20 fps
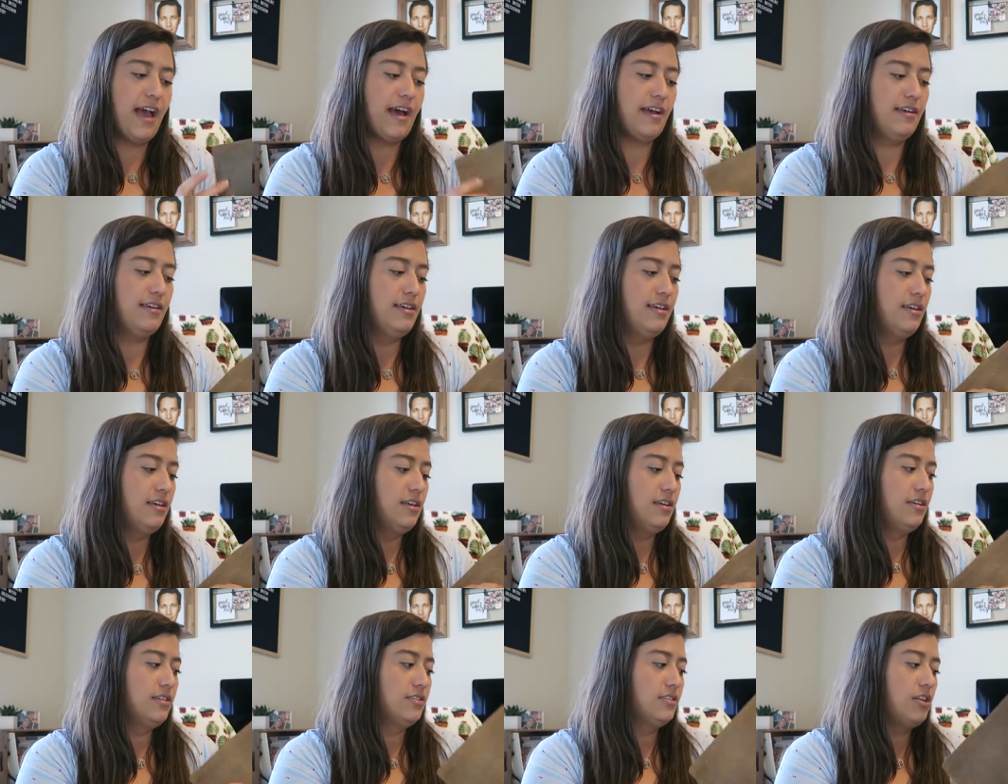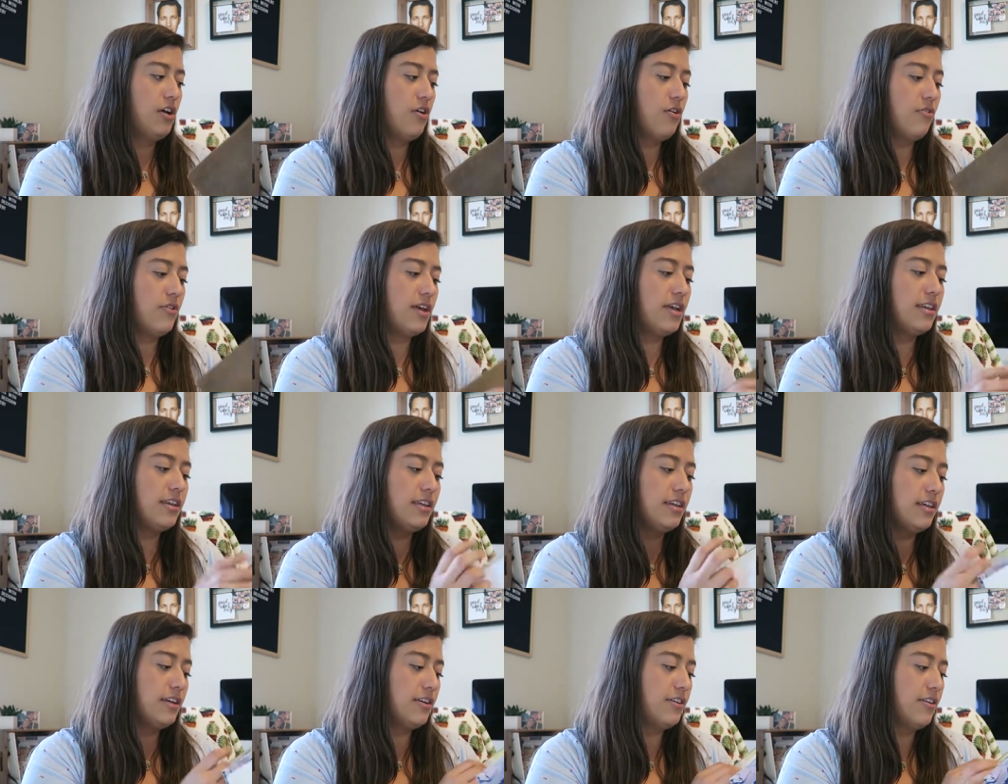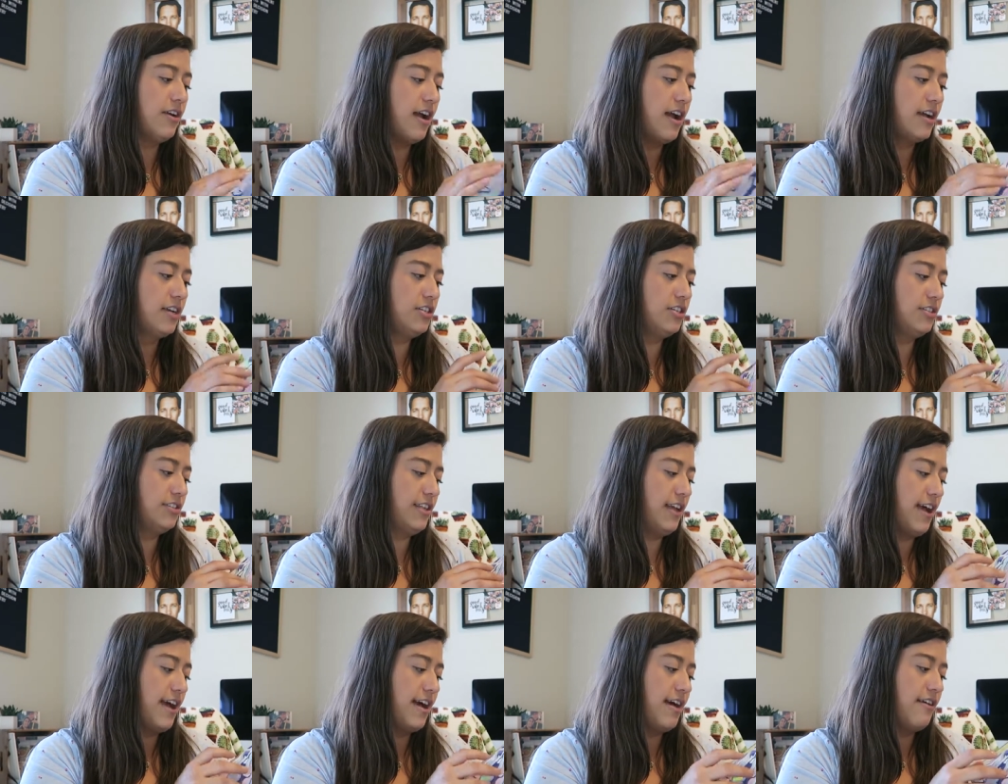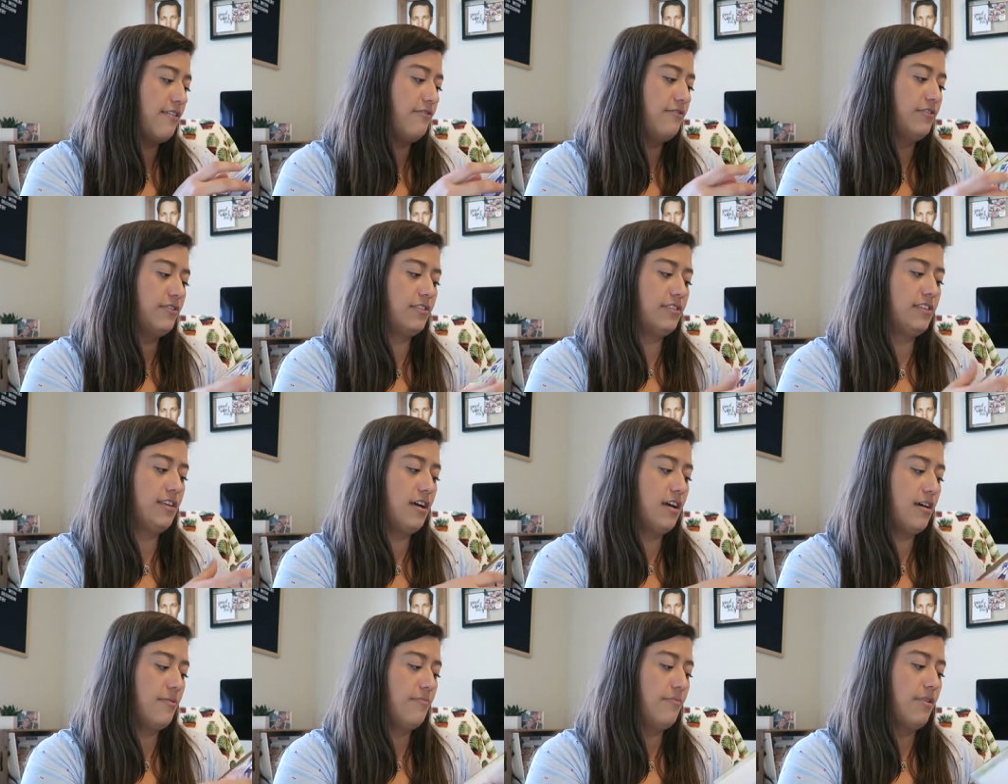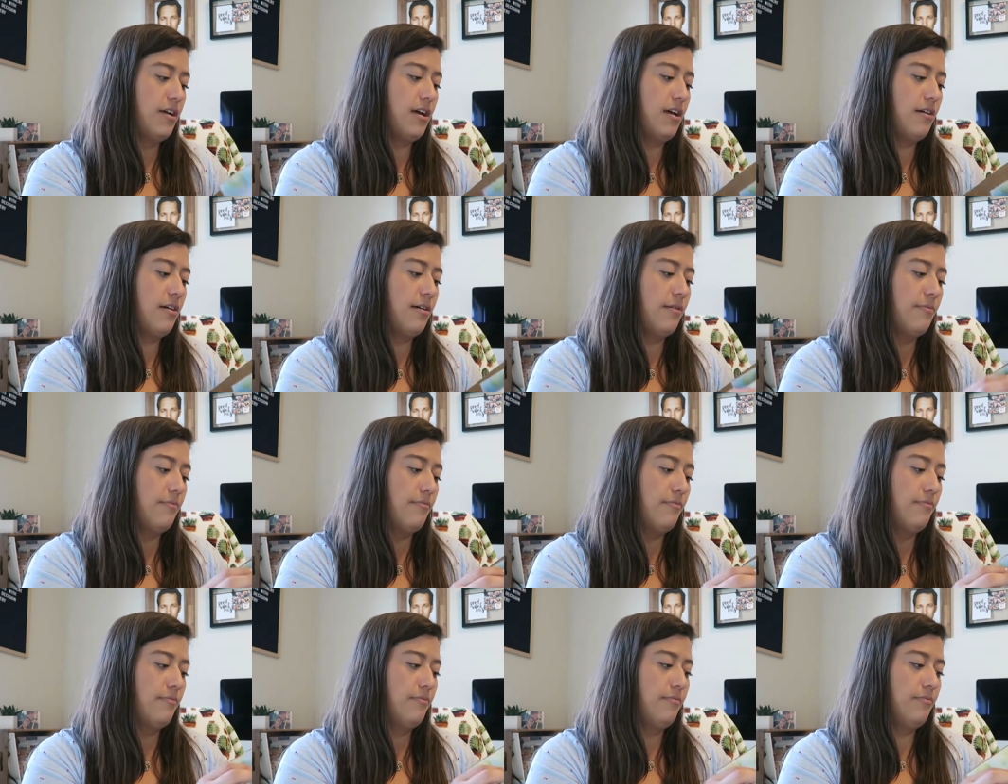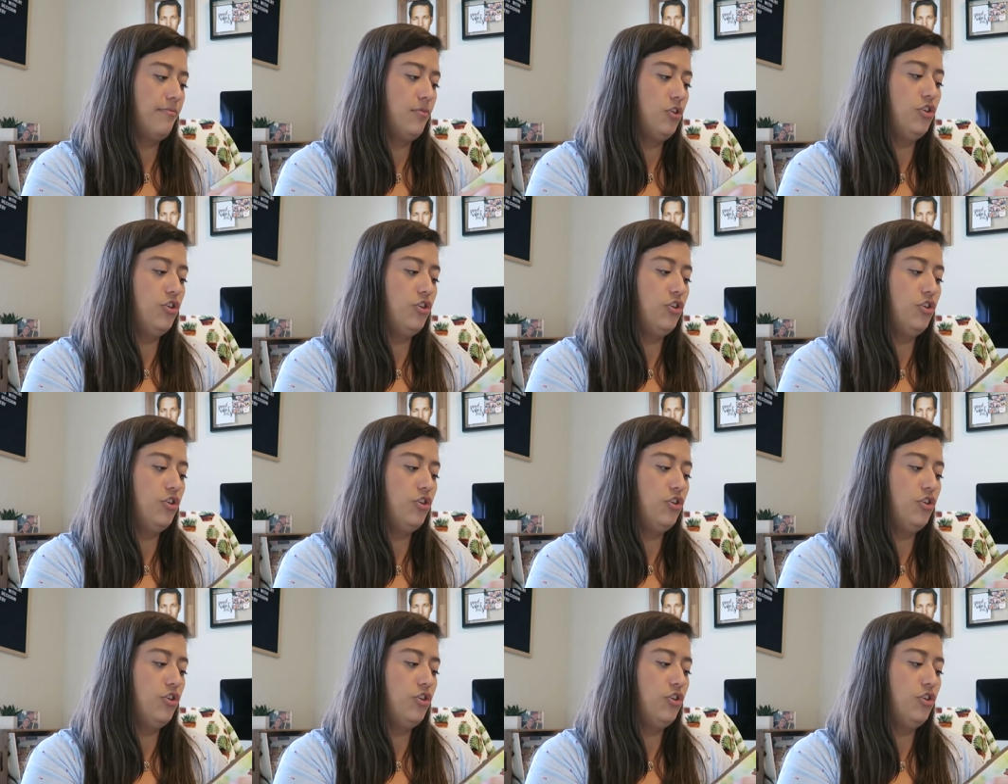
yeah, so in here I just have some um,